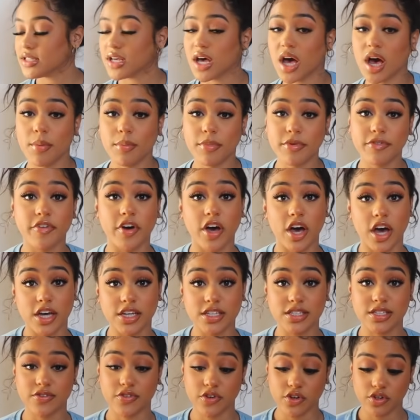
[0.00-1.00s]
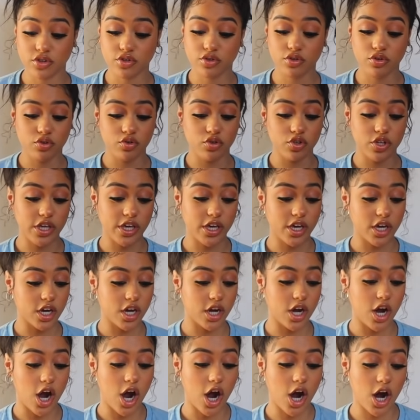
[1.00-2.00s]
some of us for the new
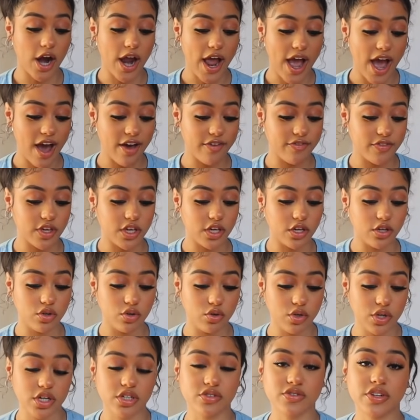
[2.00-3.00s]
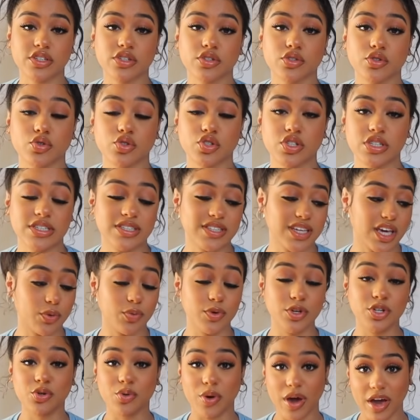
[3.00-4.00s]
year are having New Year's resolutions like
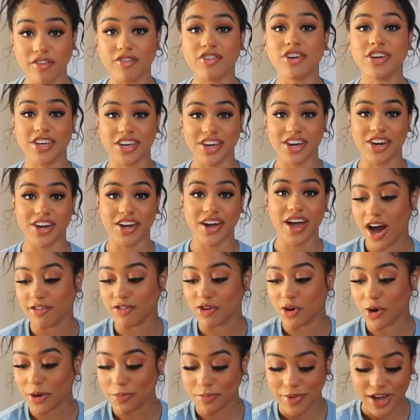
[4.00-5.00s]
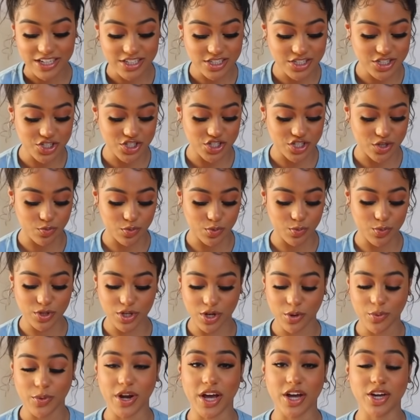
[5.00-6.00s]
we do every year of going back to the gym when we
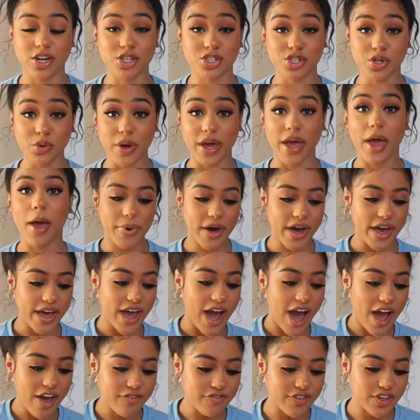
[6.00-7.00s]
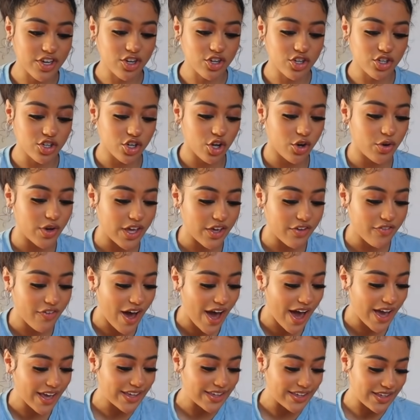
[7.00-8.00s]
know we're not going to do it. But I figured, you know, if
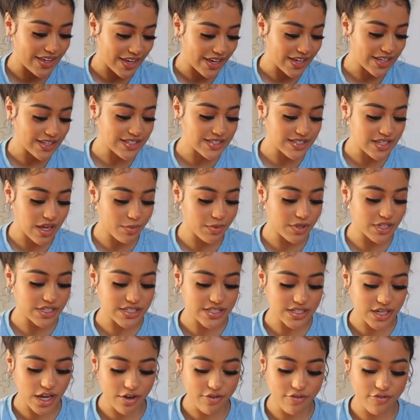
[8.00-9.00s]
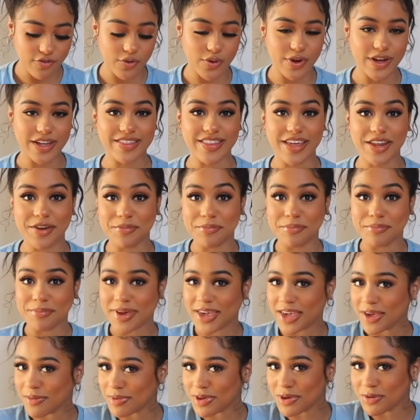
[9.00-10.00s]
I get some of the stuff for it, then
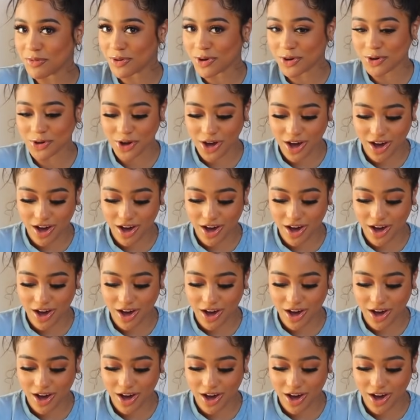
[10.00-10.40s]
maybe we'll